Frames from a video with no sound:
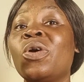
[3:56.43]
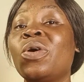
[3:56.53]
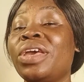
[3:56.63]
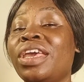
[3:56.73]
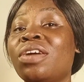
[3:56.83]

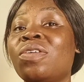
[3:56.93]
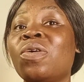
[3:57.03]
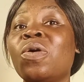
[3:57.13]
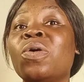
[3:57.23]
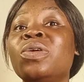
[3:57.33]
oil,
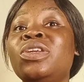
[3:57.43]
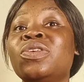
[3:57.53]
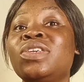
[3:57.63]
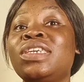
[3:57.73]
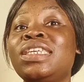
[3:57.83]
or
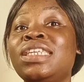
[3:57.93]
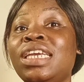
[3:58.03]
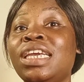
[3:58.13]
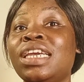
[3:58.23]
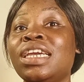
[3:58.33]
your
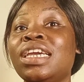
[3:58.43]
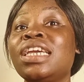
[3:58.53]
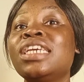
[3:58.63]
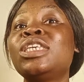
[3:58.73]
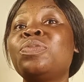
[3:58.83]
stick
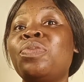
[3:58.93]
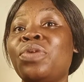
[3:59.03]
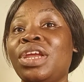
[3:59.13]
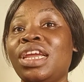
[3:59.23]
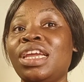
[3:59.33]

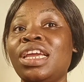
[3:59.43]
spray